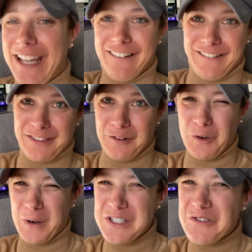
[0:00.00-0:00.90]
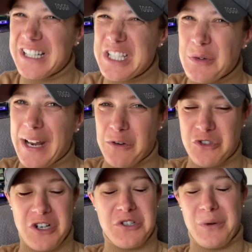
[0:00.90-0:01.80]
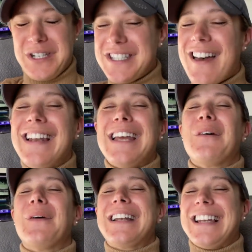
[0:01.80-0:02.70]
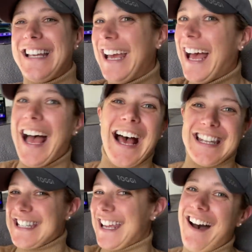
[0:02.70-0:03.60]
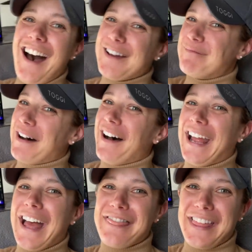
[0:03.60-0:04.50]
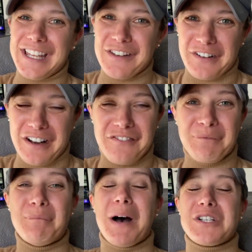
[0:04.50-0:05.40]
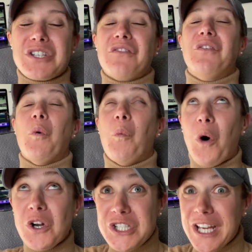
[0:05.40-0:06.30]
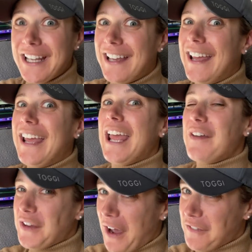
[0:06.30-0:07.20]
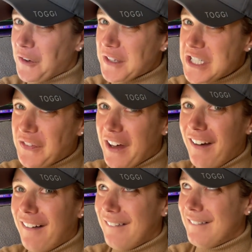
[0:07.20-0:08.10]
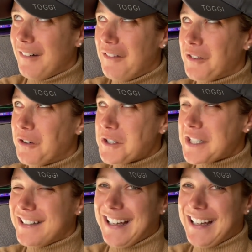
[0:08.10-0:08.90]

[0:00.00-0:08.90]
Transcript: here, and I thought, oh, I didn't really do an outro, so I'd sign in quickly and say hi and bye, and thank you very much for watching. If you have got this far, of course.